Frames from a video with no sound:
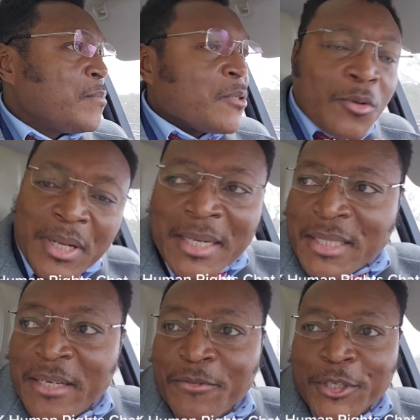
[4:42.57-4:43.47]
So that's
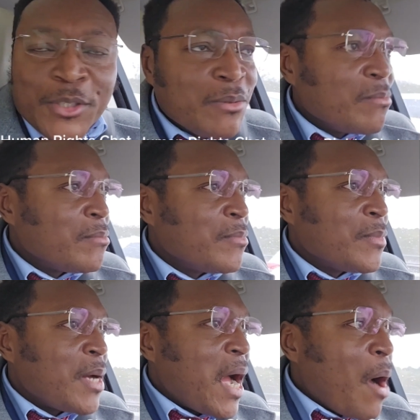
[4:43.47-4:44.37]
it for you.
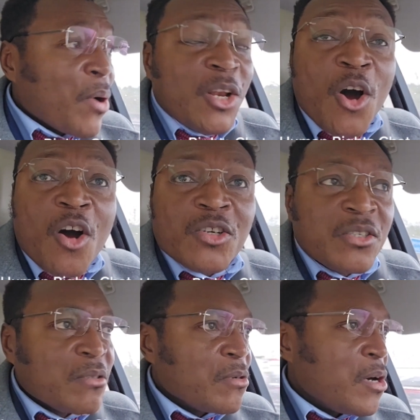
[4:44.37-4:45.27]
Our
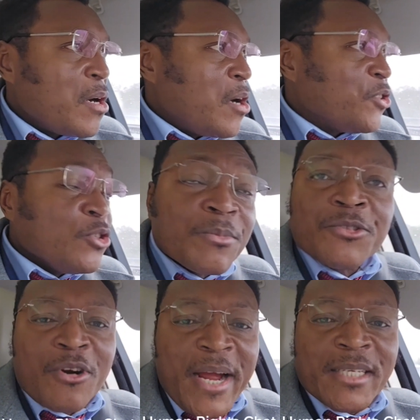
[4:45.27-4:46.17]
laws on
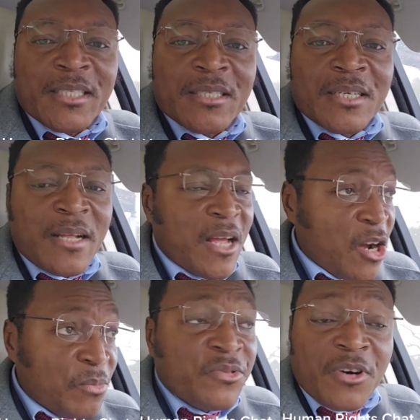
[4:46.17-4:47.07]
human rights
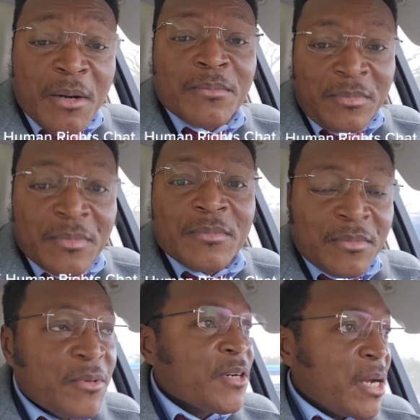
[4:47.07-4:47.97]
come from
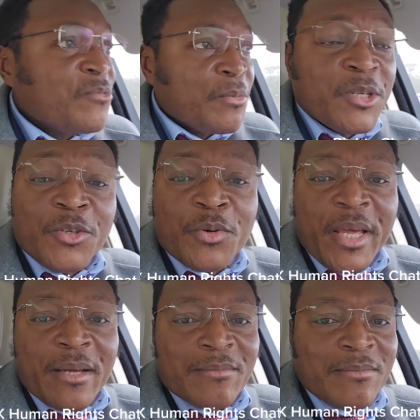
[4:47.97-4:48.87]
the
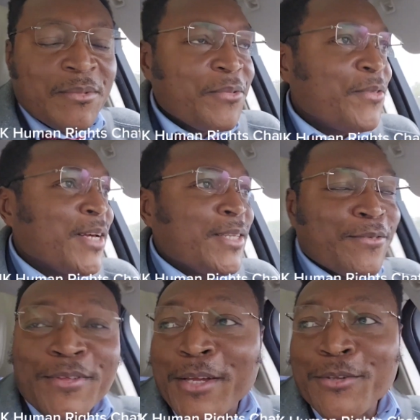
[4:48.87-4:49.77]
UK.
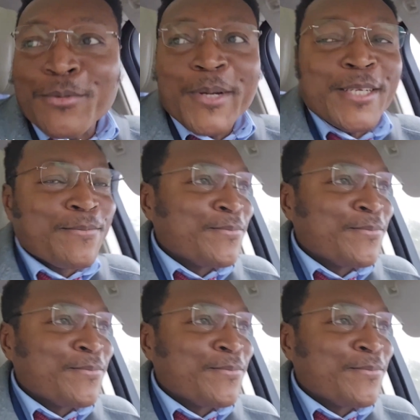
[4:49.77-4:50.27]
Thank you, man.